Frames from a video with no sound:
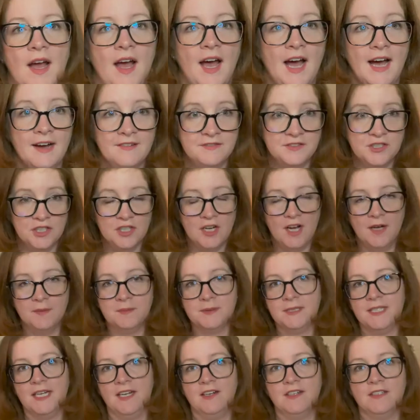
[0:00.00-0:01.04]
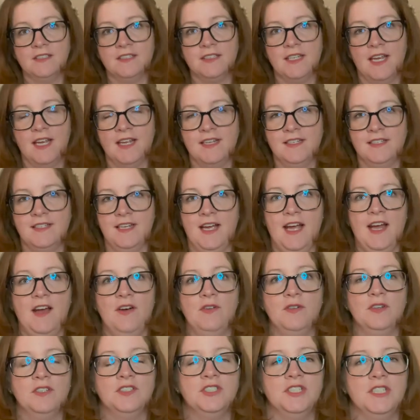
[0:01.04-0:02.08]
After Upstairs and
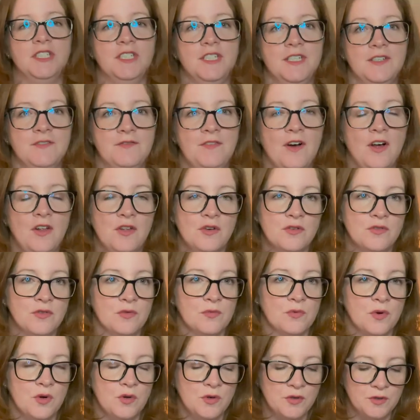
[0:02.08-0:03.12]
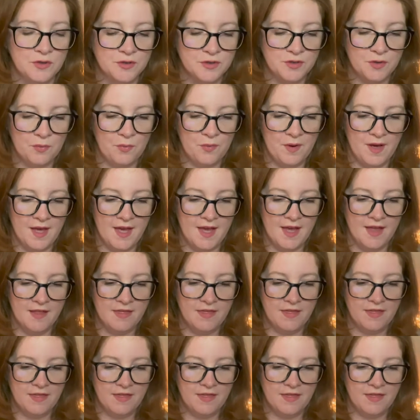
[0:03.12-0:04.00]
Down, she followed the roles with